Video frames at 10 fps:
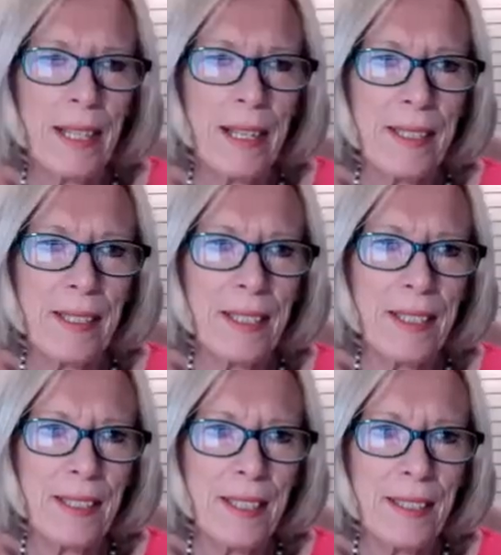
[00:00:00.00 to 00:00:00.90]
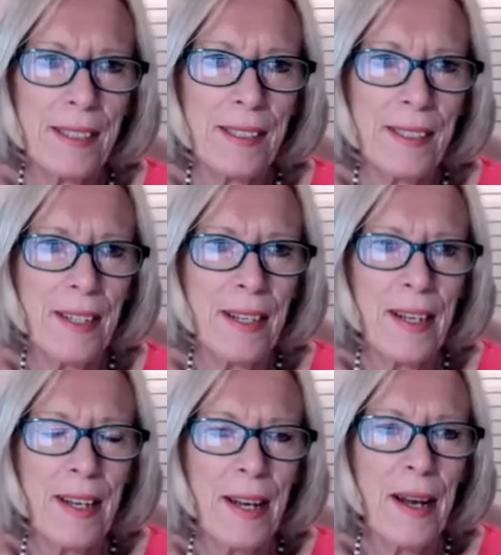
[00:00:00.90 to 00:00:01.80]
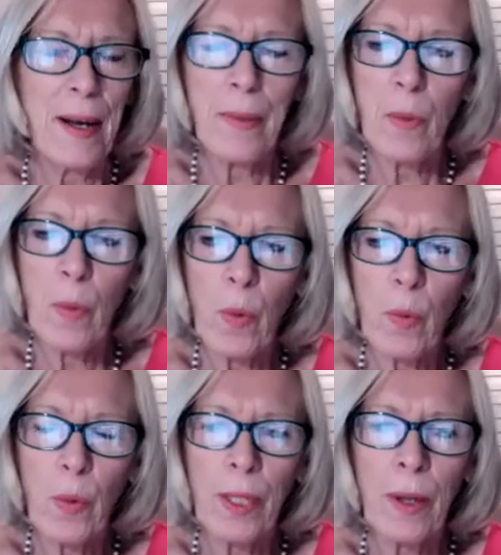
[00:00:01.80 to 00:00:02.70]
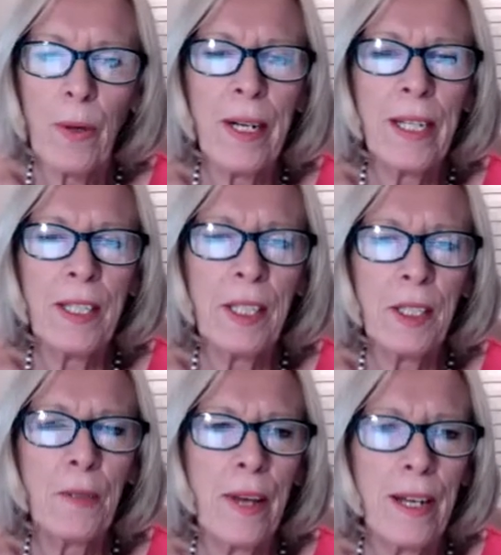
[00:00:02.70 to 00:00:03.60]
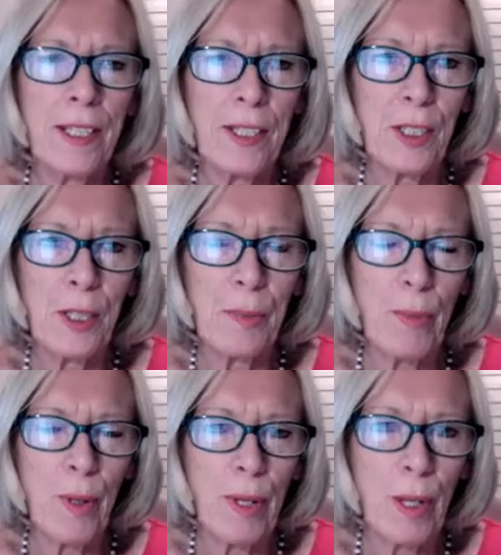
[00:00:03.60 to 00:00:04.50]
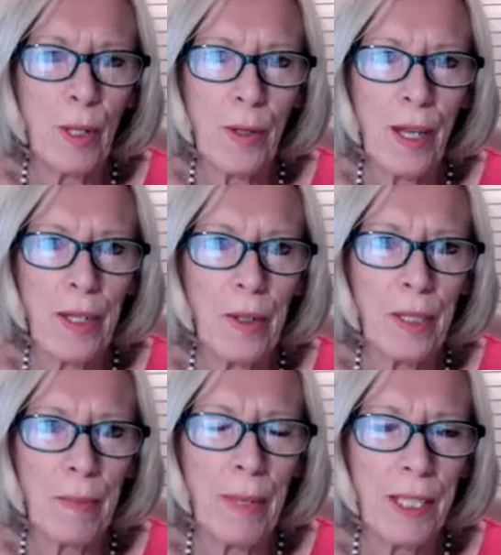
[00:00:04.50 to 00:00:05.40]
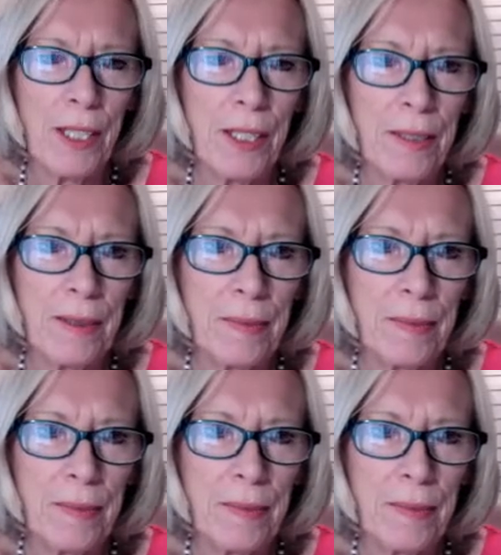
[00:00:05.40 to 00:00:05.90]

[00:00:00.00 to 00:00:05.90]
sense. It just does. Are there any disadvantages to permaculture that you could mention?